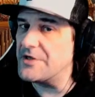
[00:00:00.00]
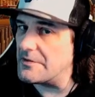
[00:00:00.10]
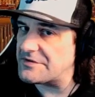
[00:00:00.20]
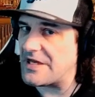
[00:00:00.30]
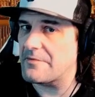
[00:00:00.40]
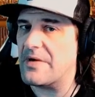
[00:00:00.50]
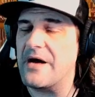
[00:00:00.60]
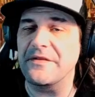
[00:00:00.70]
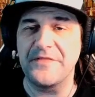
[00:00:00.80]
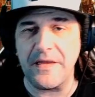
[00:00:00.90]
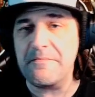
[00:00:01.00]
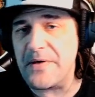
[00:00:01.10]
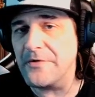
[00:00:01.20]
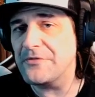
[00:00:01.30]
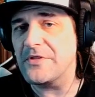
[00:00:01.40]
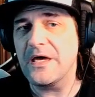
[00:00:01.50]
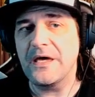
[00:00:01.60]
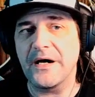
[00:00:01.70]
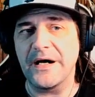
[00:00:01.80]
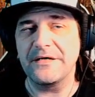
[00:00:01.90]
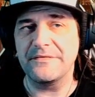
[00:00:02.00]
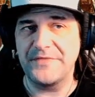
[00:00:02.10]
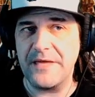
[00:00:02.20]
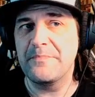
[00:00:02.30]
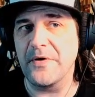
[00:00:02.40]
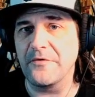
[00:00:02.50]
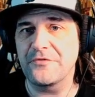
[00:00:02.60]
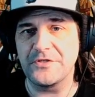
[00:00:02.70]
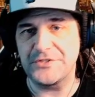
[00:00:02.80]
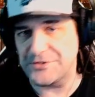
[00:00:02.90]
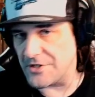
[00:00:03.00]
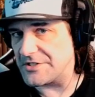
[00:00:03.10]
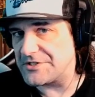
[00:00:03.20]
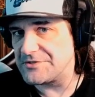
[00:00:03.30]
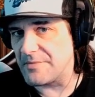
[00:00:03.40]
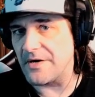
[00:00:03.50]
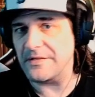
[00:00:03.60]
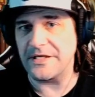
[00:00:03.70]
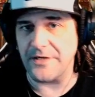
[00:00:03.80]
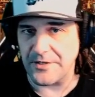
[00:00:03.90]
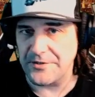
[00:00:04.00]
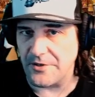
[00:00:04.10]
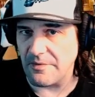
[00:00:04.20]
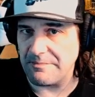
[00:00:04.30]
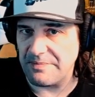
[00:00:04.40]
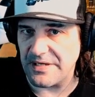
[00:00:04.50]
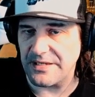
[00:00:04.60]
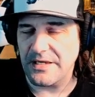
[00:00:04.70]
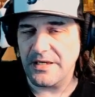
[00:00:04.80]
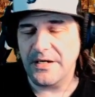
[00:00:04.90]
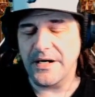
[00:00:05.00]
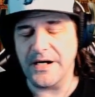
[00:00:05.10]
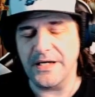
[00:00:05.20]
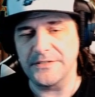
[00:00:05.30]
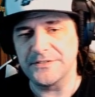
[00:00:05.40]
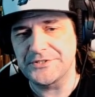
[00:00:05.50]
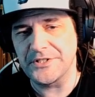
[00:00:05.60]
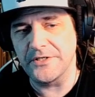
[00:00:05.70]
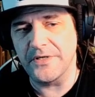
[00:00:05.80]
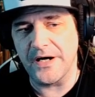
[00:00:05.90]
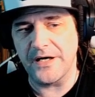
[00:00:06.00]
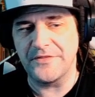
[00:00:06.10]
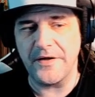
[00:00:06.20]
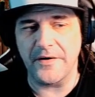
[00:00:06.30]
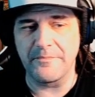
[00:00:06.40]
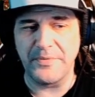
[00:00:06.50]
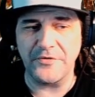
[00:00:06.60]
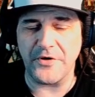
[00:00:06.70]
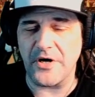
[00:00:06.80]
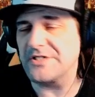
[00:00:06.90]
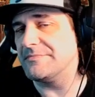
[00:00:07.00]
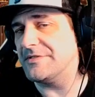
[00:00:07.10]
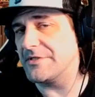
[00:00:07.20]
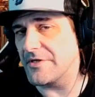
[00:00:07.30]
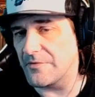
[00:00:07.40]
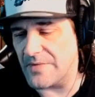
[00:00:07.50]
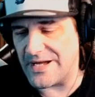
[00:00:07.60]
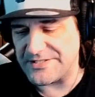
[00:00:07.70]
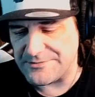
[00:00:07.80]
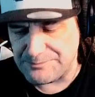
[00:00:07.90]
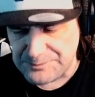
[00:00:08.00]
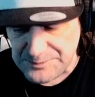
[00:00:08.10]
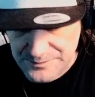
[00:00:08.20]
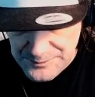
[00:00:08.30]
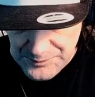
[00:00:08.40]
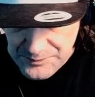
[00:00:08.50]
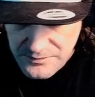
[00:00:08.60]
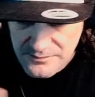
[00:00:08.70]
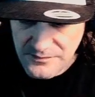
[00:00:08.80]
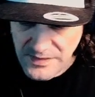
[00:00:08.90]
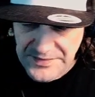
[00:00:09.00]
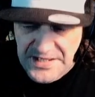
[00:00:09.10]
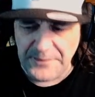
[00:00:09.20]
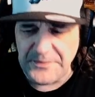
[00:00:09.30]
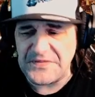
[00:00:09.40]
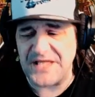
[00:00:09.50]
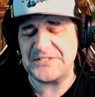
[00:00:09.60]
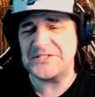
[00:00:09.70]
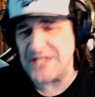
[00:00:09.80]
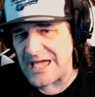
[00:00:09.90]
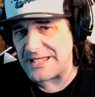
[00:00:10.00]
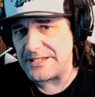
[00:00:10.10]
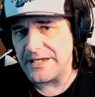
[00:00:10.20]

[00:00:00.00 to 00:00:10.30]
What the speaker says: with that route. They both started small and are growing big. So they are both awesome in their own rights. Now, with that said,